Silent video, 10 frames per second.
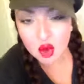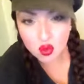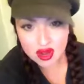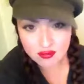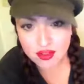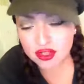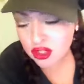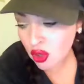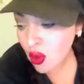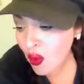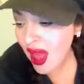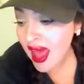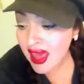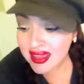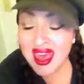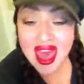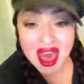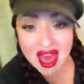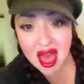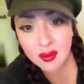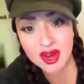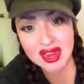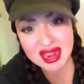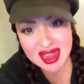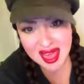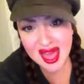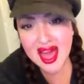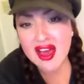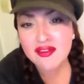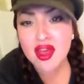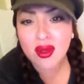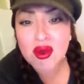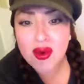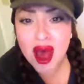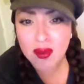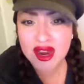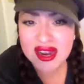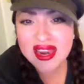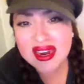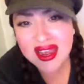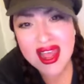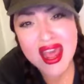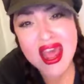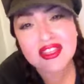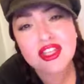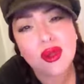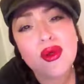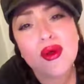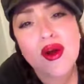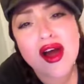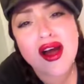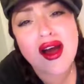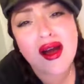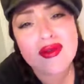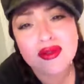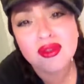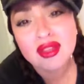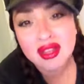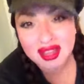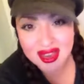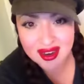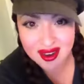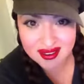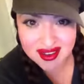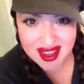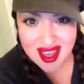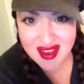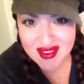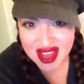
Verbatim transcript: When it feels so right, yeah, I really love you. I really need you. Oh, and I'll never.